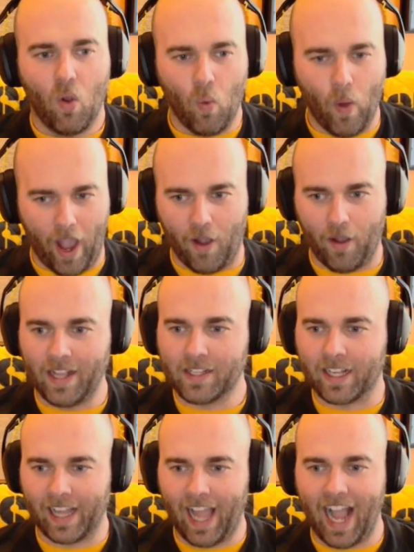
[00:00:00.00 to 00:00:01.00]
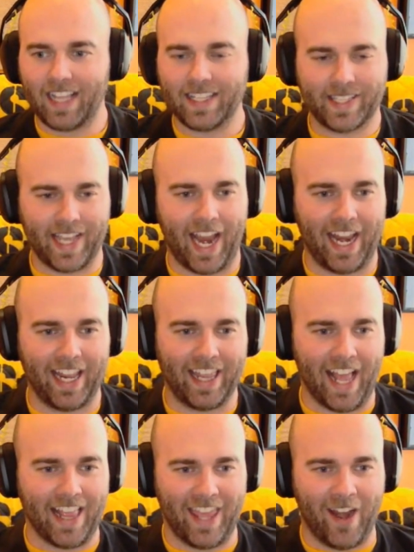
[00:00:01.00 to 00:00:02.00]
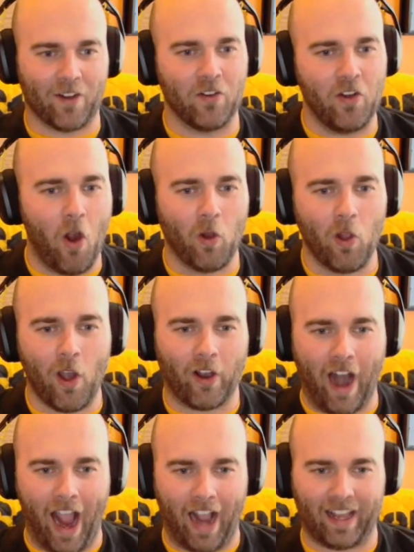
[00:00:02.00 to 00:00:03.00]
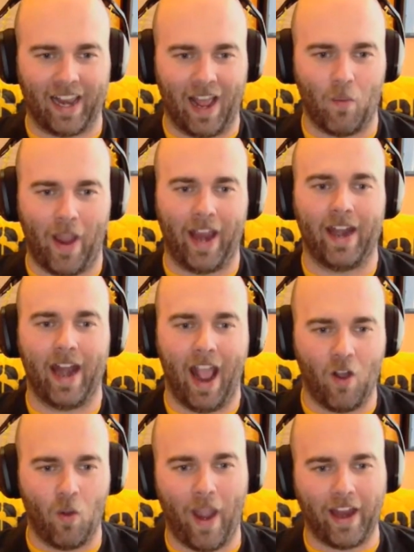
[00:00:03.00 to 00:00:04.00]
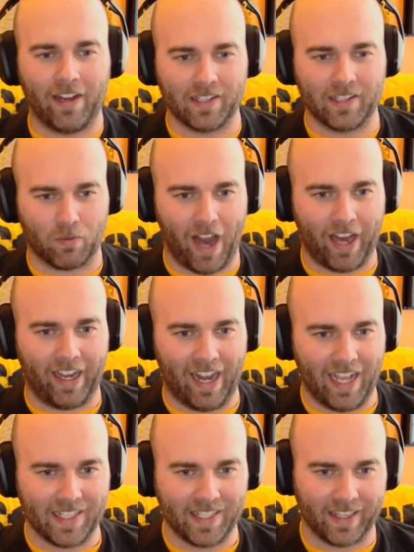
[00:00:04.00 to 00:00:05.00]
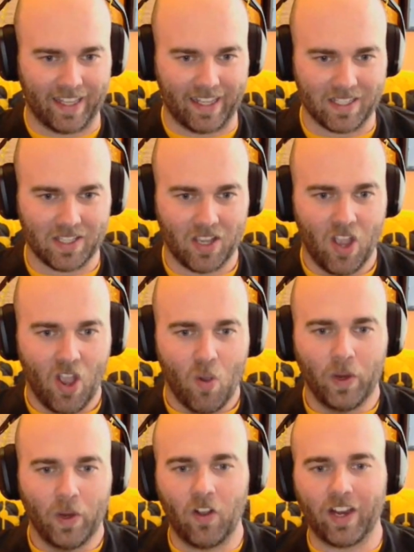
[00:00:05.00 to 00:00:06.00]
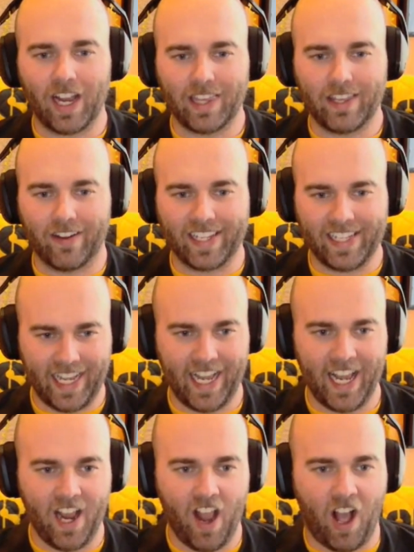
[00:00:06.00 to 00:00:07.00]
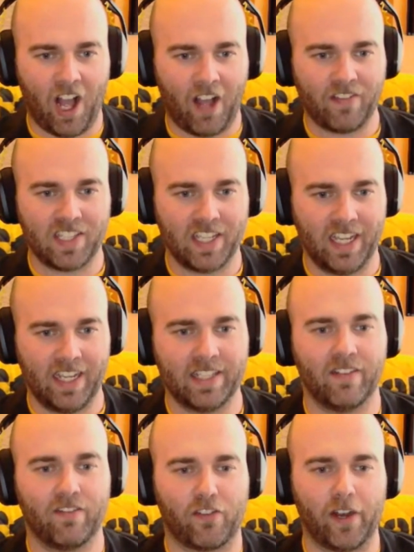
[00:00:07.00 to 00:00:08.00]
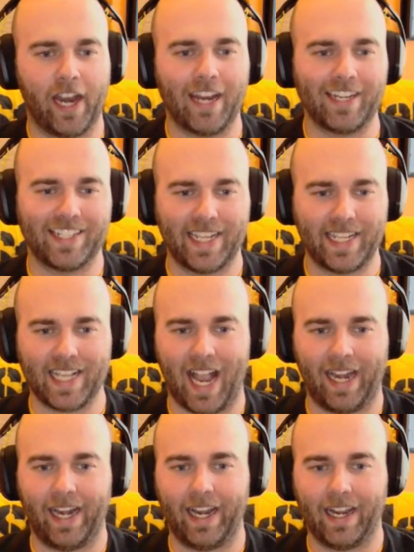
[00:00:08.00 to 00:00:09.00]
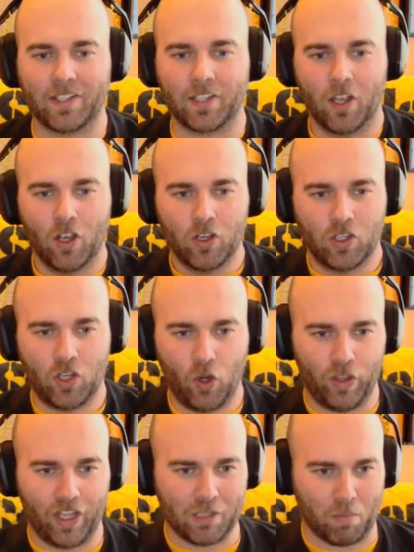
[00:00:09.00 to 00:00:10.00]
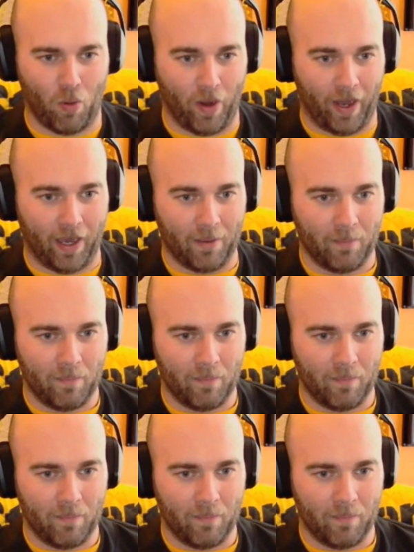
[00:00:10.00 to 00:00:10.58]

Well, it's glad to say that they are no longer acting that way, and Elway is recognizing this. We look at their key offseason free agency signings to this point.